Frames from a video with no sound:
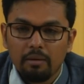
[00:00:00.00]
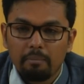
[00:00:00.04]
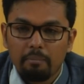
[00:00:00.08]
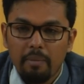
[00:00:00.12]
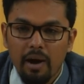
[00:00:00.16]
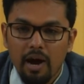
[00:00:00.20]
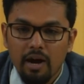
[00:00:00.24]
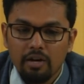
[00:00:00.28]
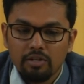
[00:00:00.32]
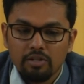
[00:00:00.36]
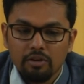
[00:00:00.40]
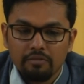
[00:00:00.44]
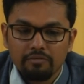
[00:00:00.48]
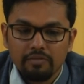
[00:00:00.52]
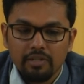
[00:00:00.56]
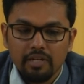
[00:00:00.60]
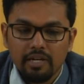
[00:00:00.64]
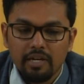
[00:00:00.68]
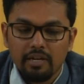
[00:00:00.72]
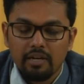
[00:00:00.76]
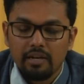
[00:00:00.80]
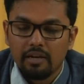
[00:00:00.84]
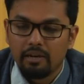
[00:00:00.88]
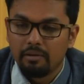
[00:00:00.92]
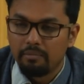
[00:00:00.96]
part of
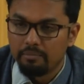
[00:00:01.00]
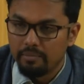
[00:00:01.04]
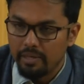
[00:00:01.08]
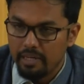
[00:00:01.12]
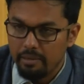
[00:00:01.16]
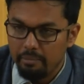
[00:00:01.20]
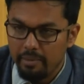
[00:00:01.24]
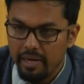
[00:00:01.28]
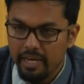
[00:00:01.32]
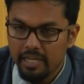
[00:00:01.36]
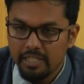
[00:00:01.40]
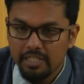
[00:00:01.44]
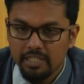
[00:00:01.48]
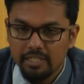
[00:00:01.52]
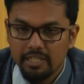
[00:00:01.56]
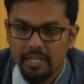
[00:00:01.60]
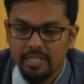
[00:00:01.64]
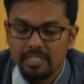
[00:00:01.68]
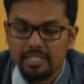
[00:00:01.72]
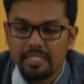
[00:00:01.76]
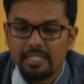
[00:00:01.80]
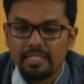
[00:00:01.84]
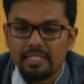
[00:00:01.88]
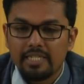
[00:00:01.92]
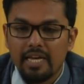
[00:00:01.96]
the um, image
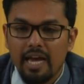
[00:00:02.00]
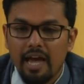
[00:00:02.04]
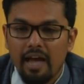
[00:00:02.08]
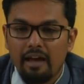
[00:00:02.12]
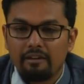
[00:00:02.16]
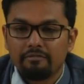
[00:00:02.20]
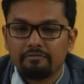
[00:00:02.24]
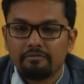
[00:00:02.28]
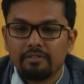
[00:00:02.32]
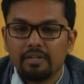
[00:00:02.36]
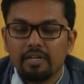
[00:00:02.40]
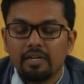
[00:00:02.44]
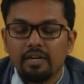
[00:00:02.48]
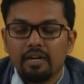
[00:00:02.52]
doesn't have